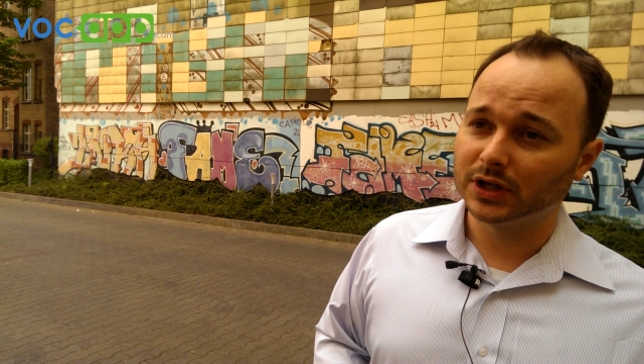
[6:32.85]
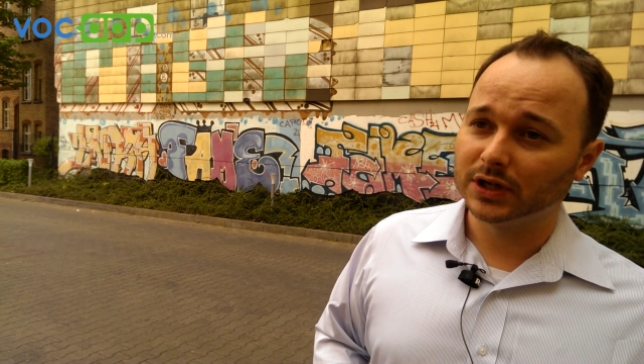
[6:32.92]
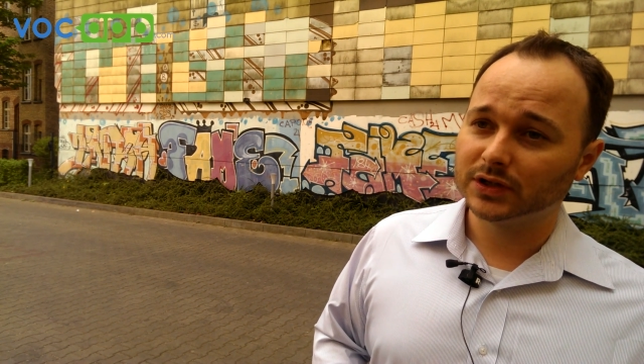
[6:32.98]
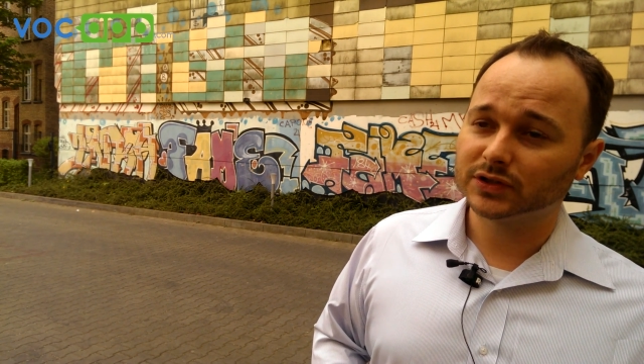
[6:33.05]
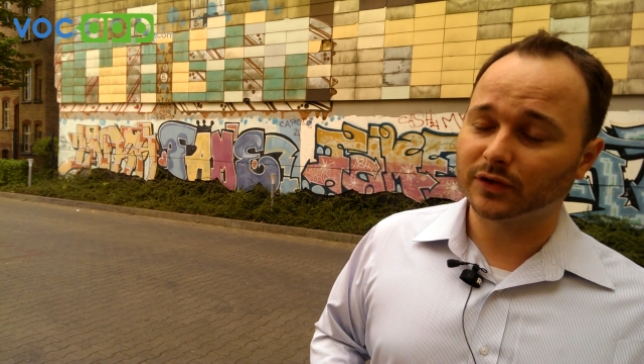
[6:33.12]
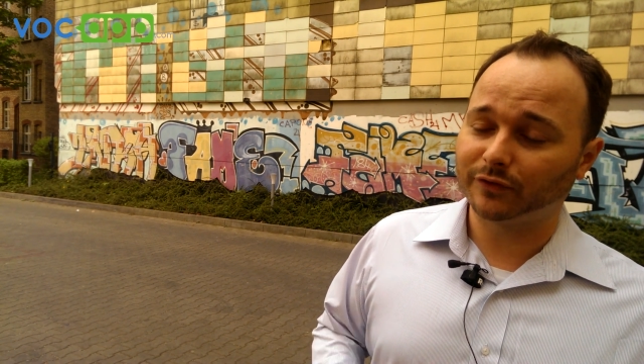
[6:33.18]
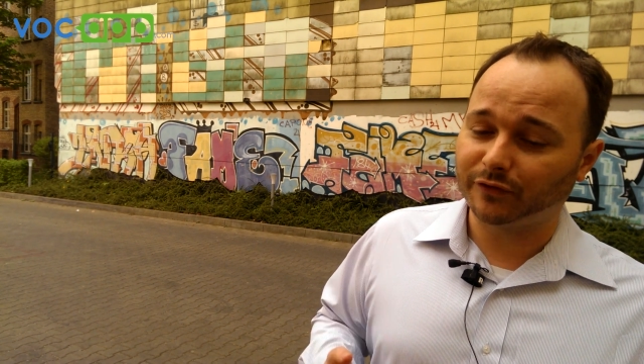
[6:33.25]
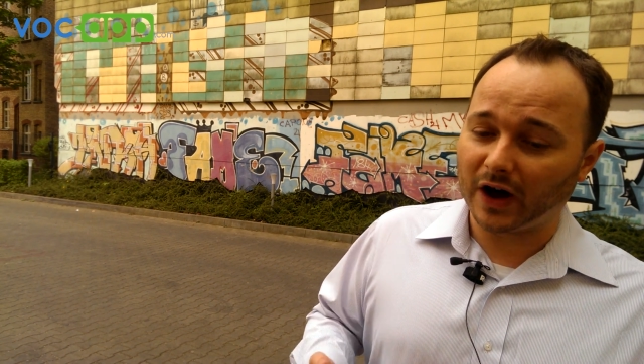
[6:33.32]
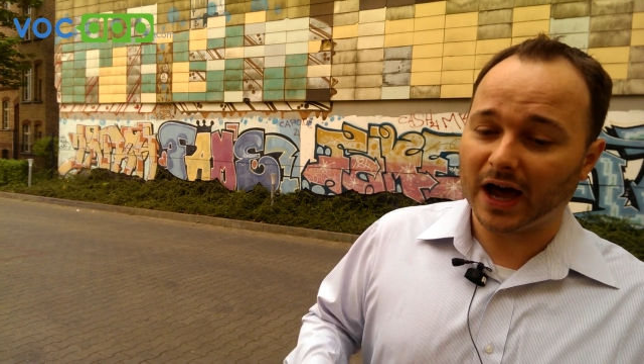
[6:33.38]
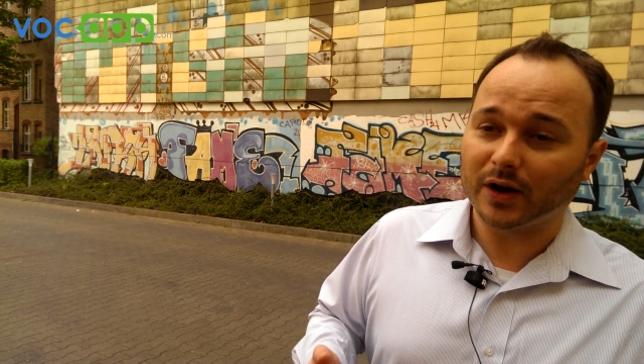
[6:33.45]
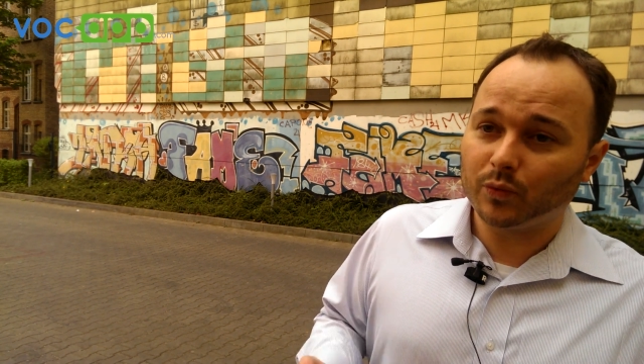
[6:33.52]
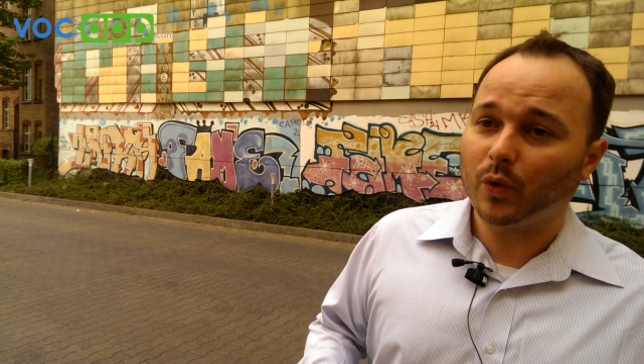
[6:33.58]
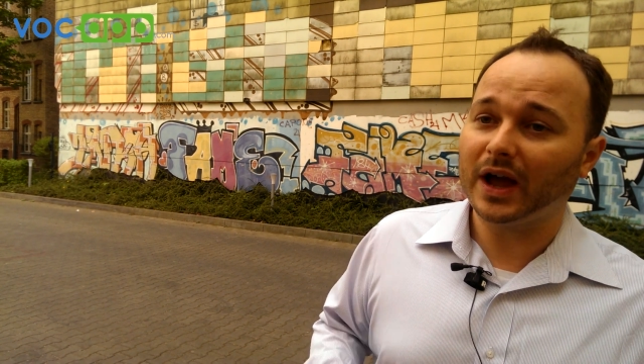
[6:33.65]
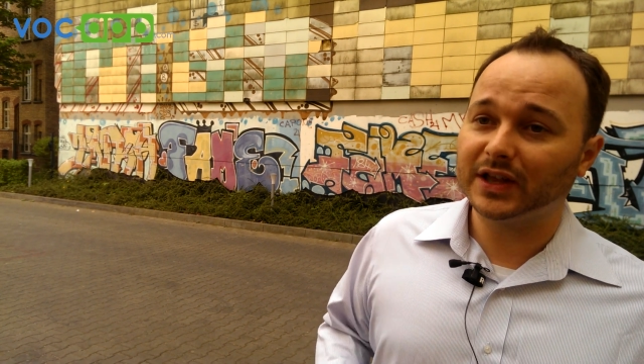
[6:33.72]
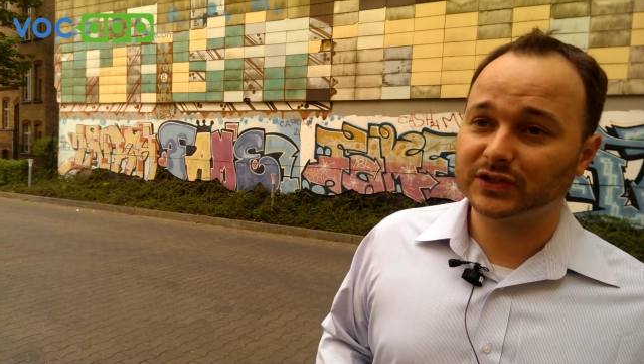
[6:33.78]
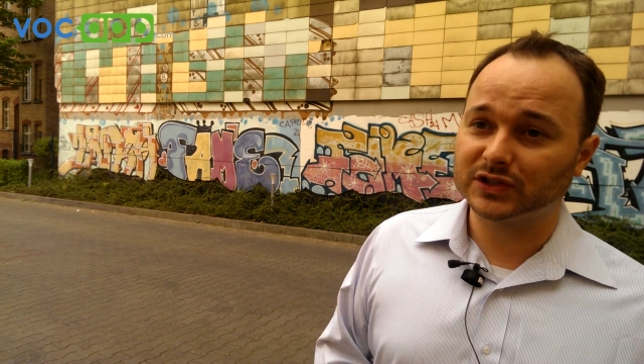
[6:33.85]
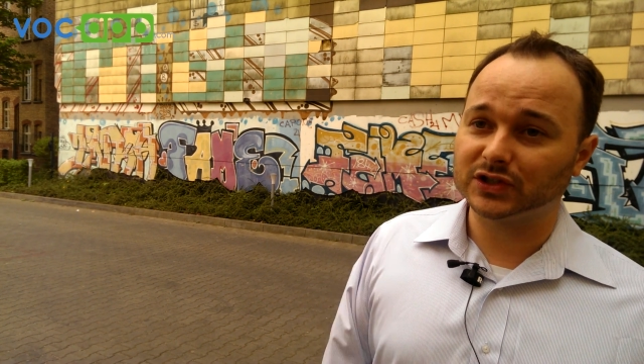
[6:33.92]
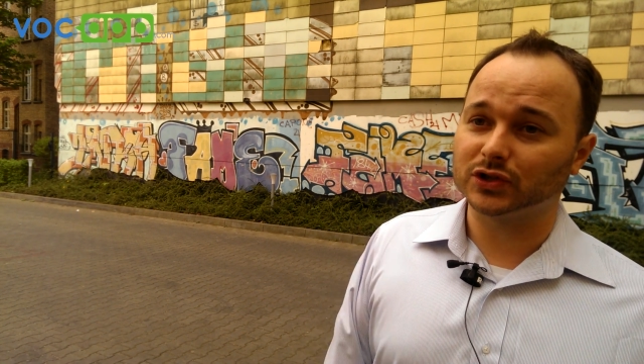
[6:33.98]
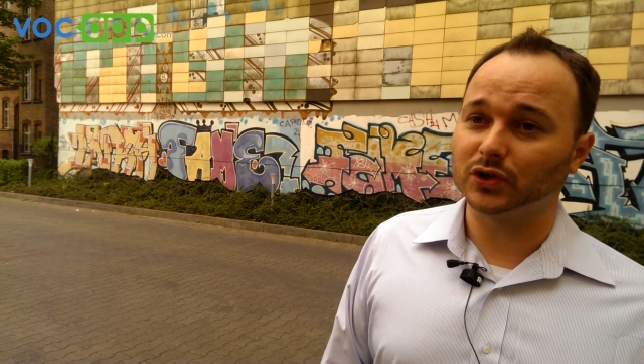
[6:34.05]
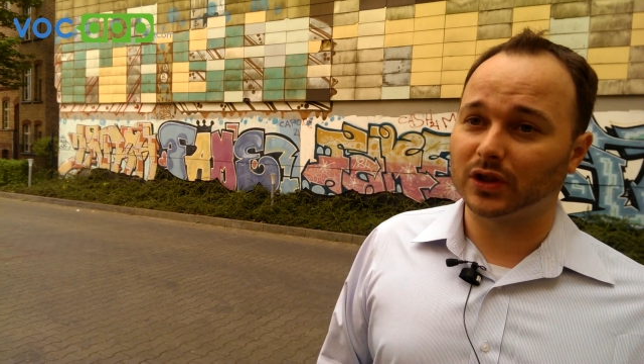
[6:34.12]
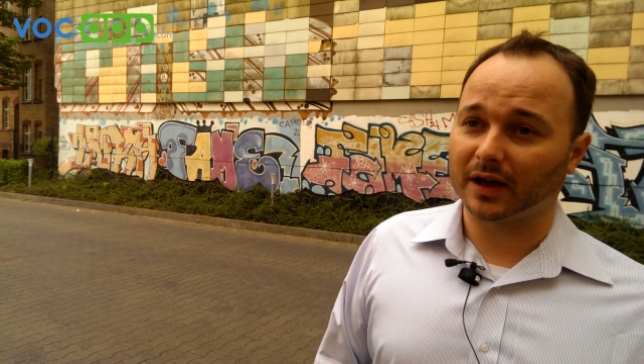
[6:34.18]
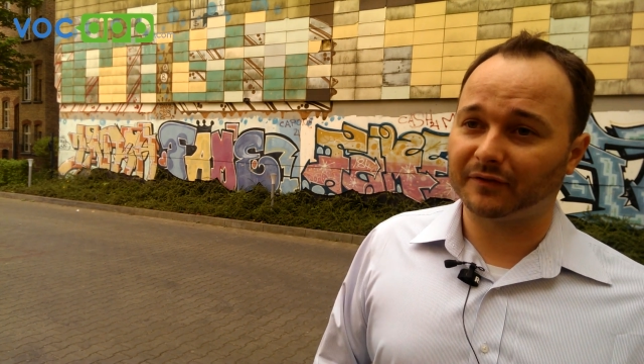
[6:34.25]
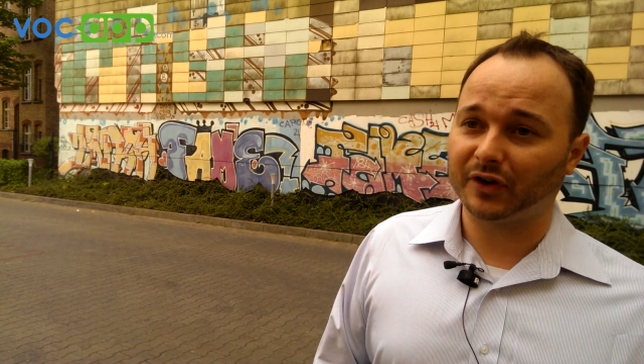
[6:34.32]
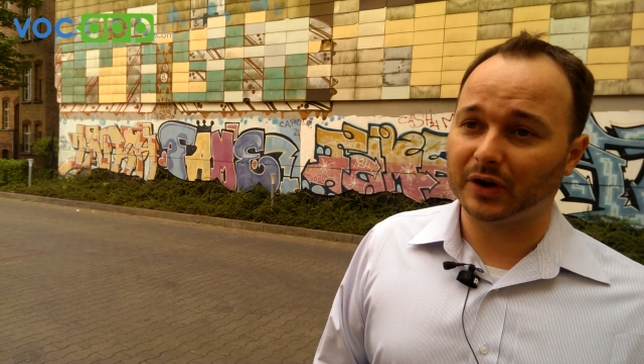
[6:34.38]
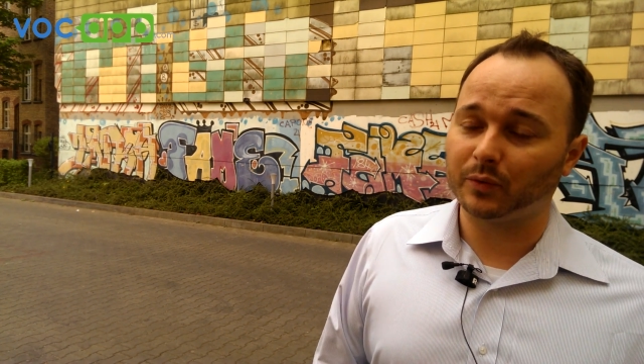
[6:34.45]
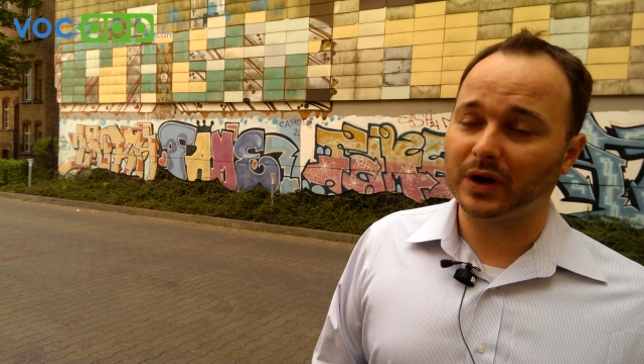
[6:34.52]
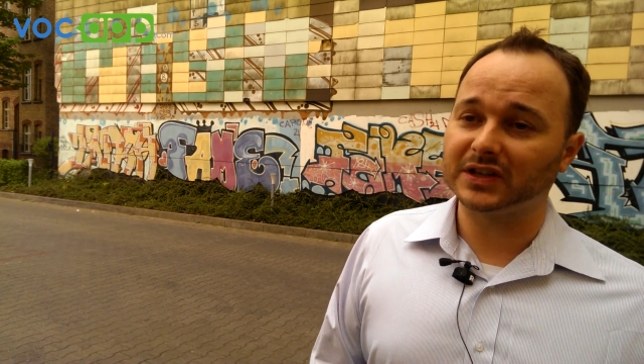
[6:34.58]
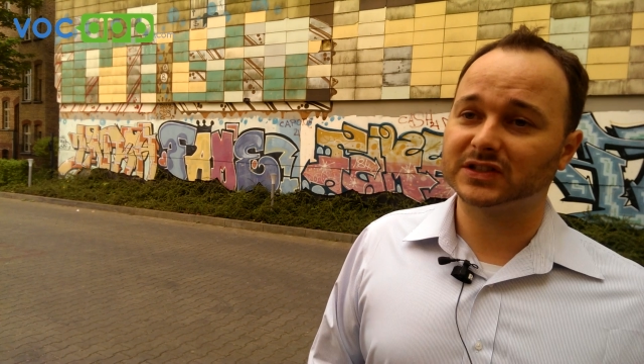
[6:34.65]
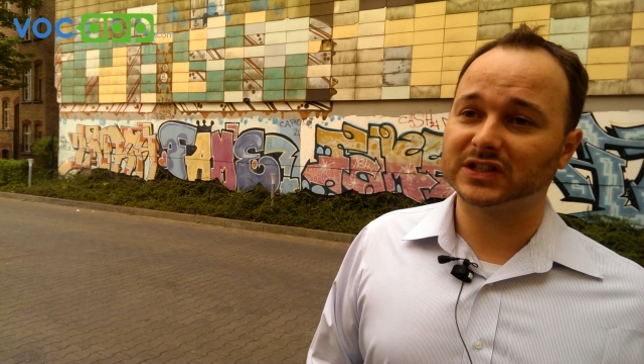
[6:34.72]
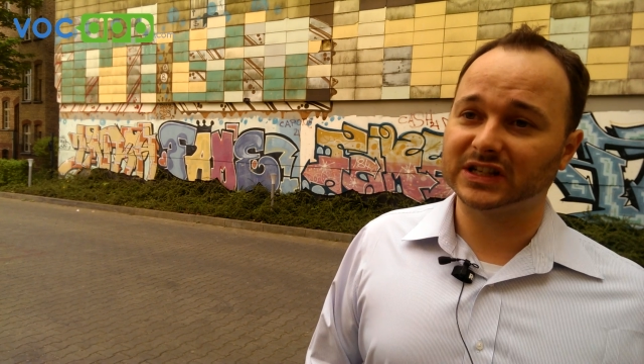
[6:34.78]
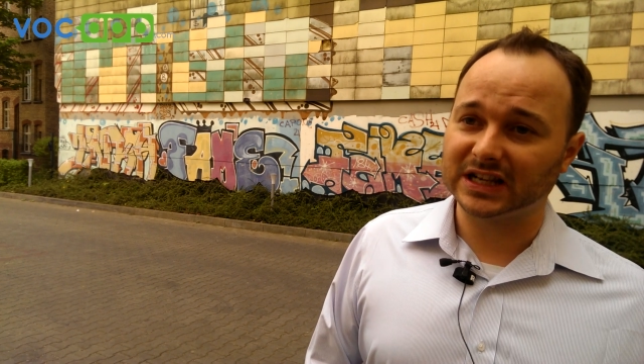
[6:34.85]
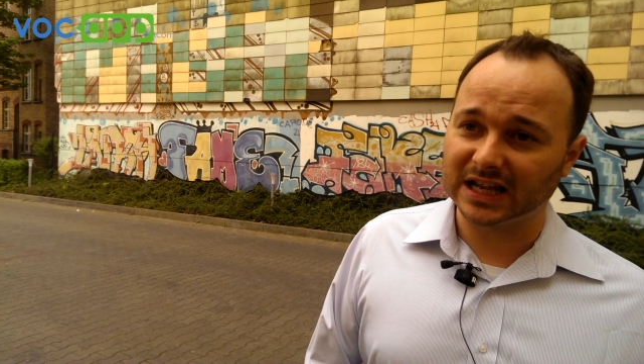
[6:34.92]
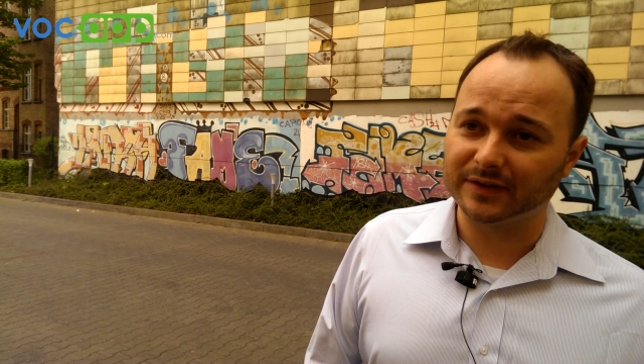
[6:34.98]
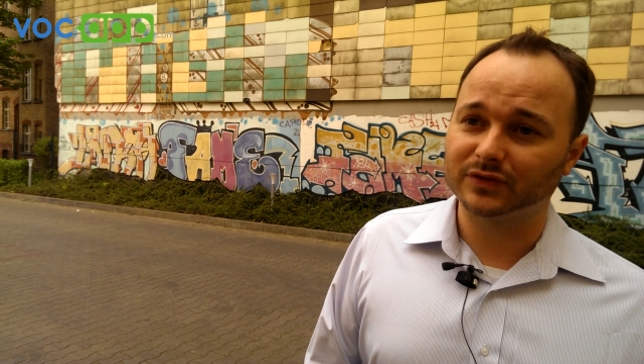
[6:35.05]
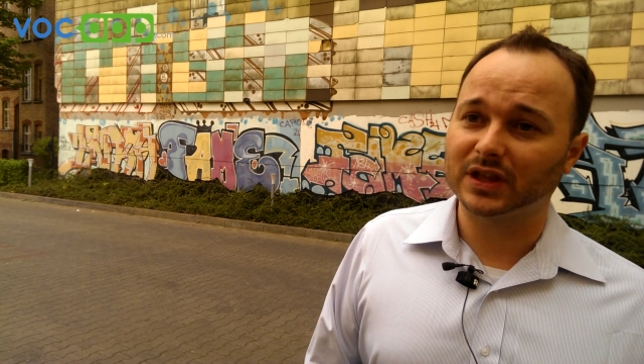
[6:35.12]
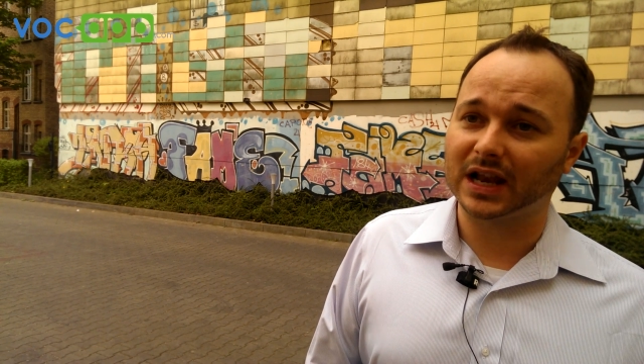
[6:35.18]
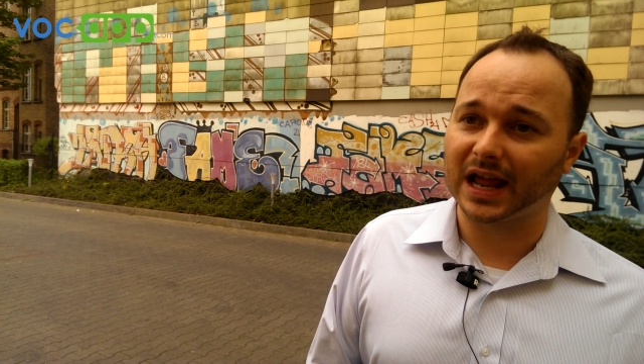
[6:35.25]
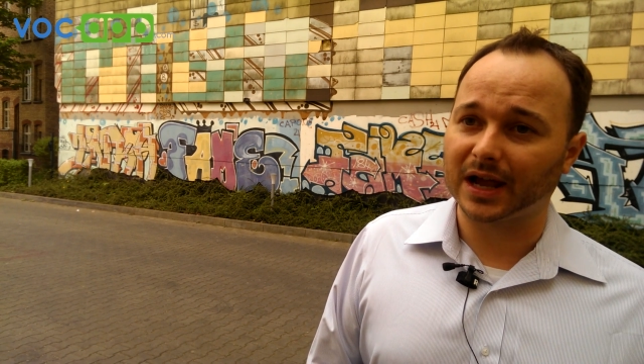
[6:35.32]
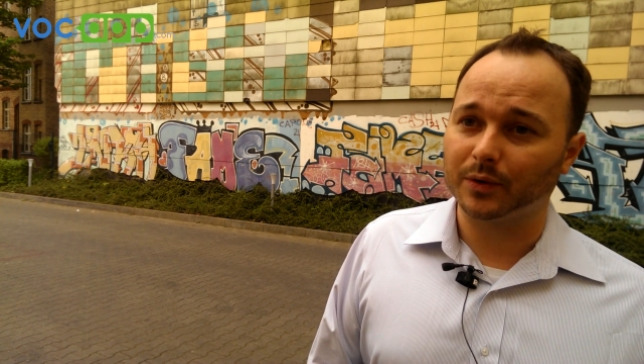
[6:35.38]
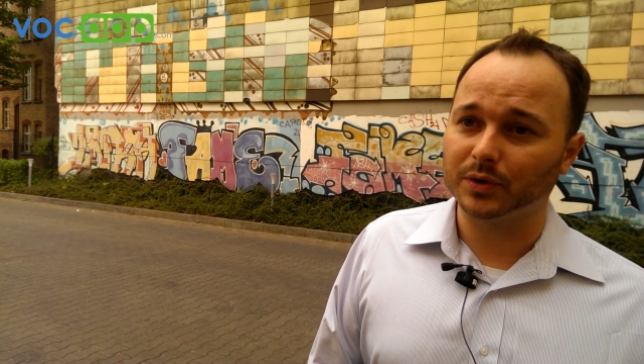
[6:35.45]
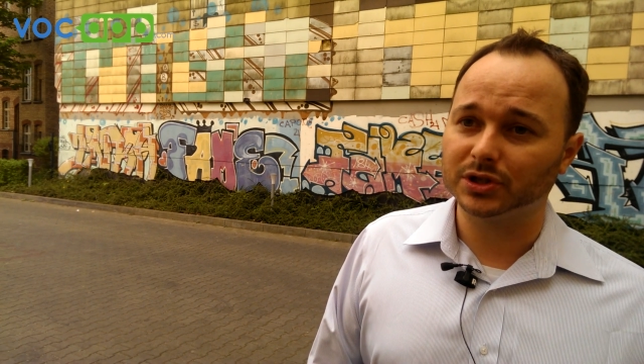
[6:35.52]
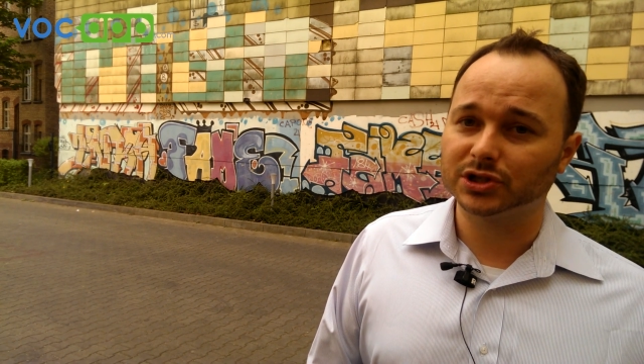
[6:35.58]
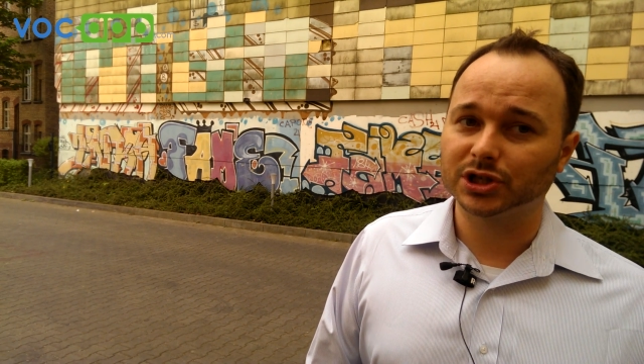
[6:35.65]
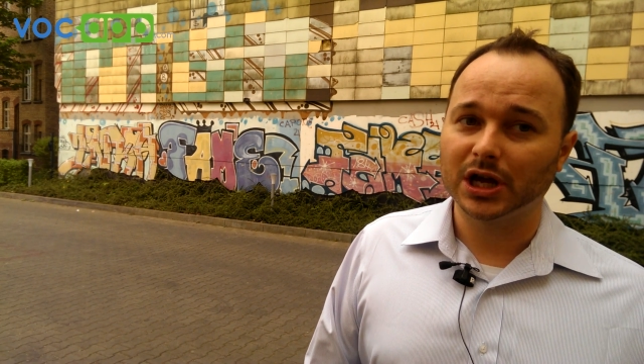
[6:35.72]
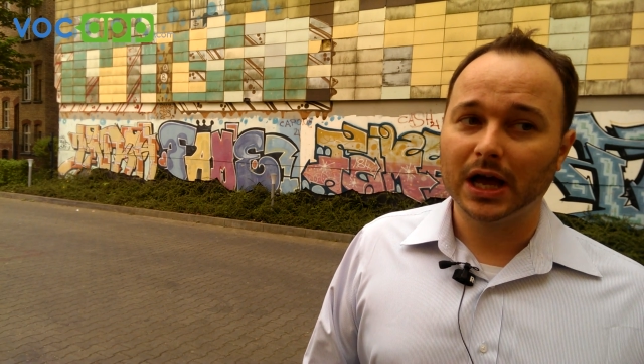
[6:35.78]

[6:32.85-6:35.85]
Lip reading: So find ways to do that, find ways to live the language,